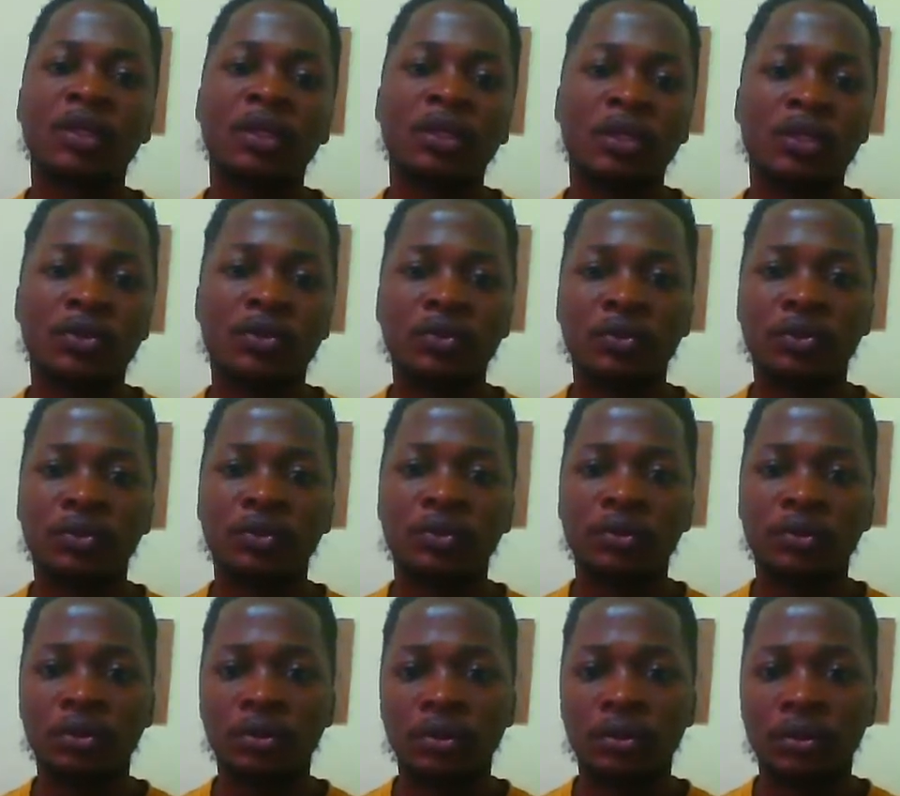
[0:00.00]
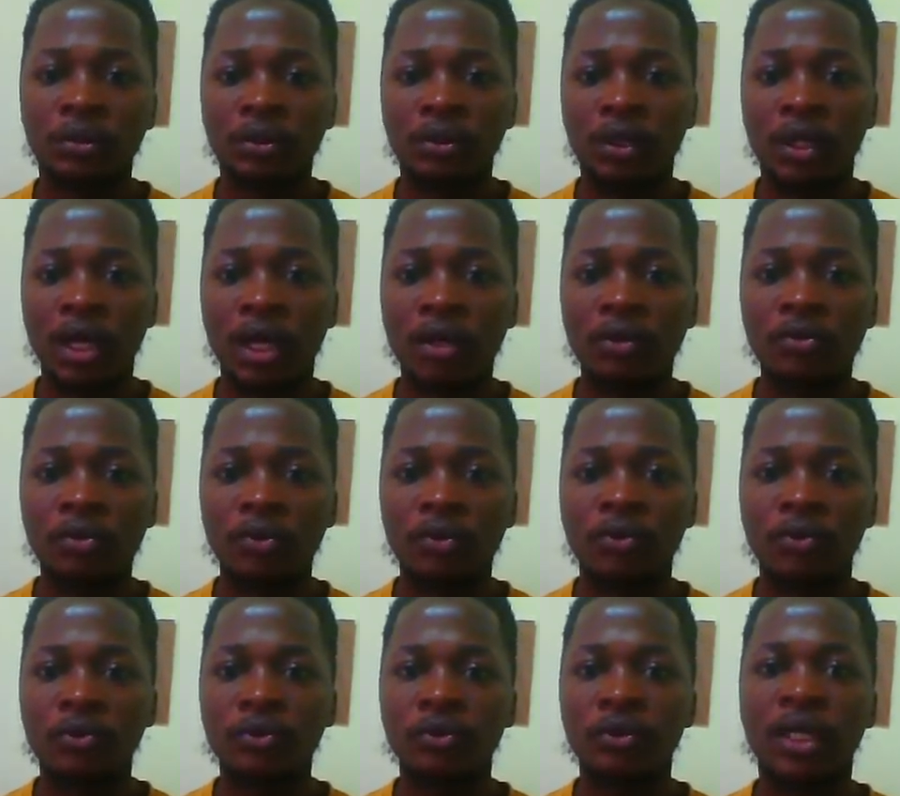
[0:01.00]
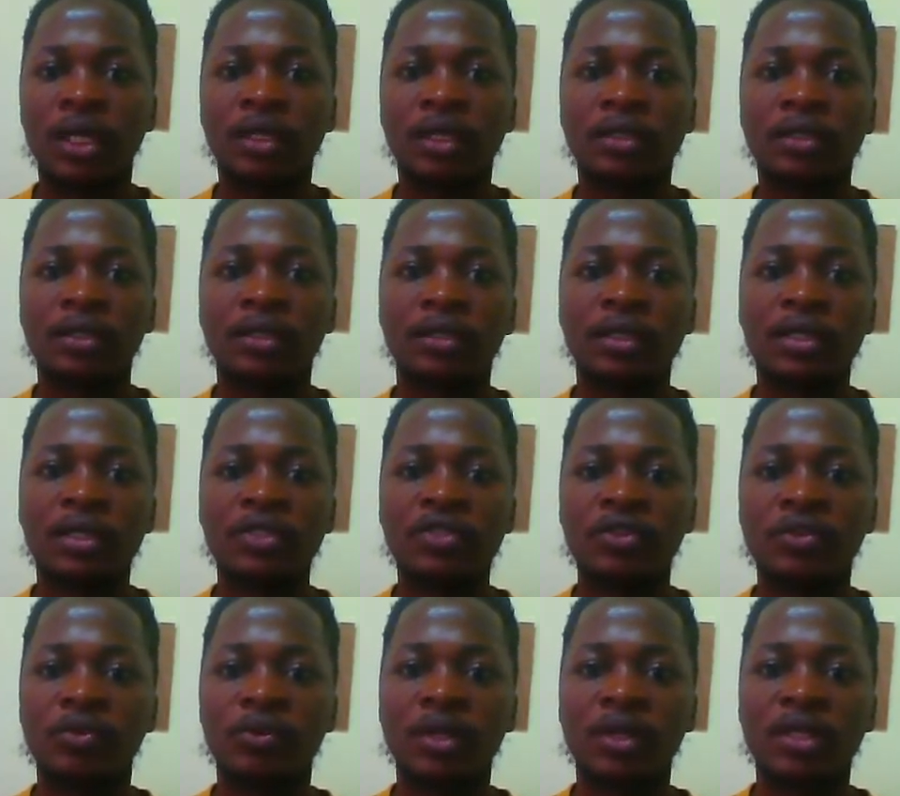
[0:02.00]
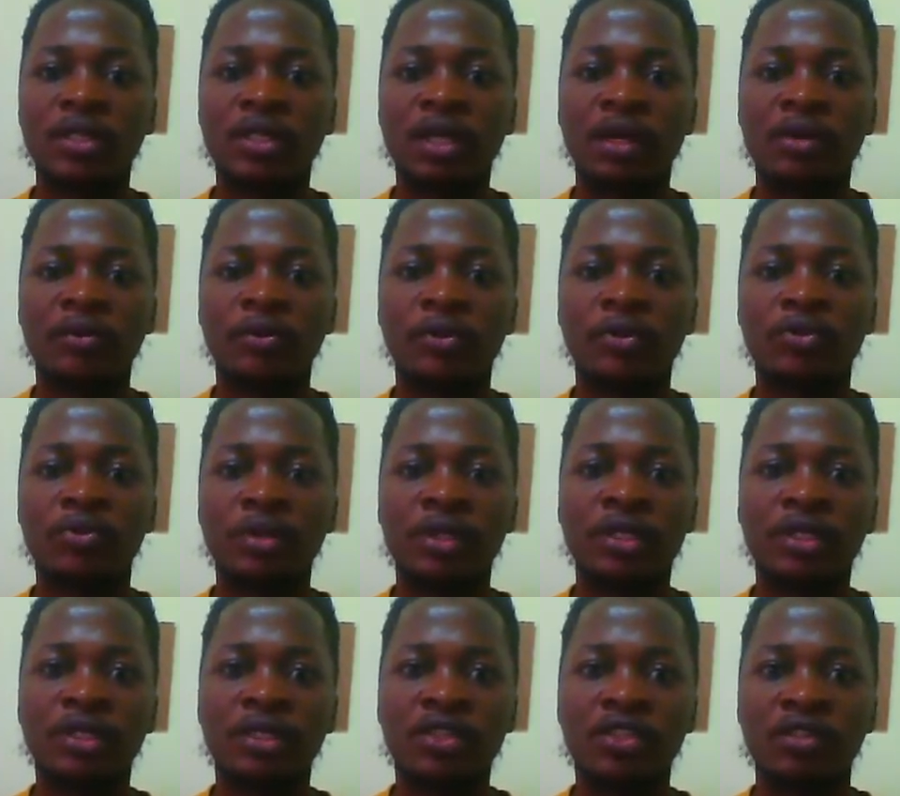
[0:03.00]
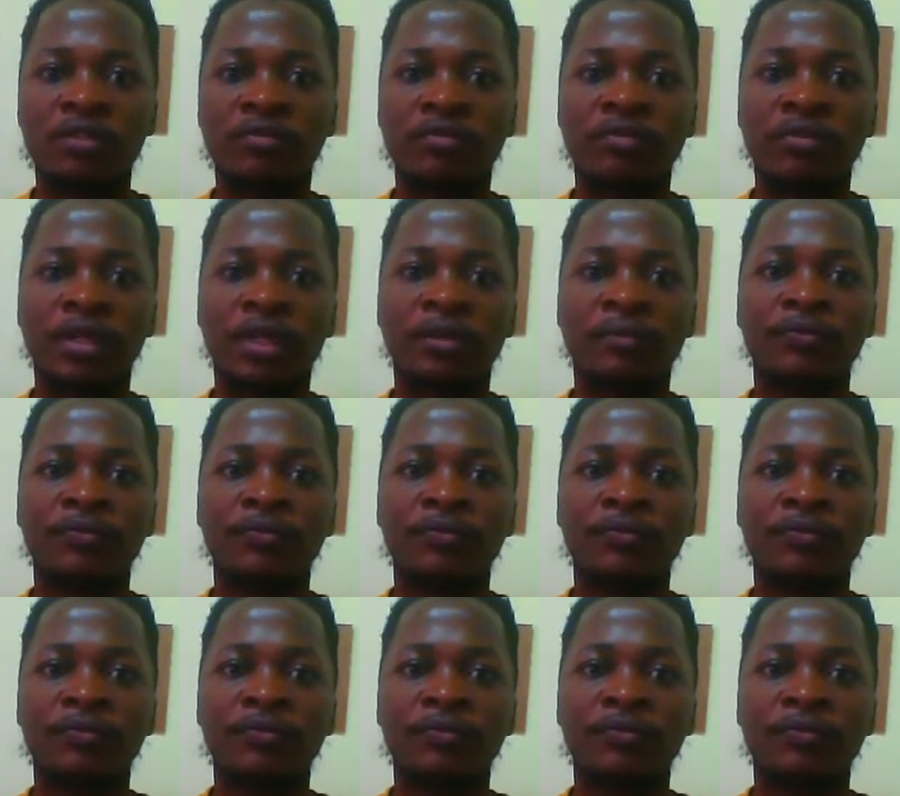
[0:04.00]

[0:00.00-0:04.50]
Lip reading: So now to do that, let's create our trees shapefile.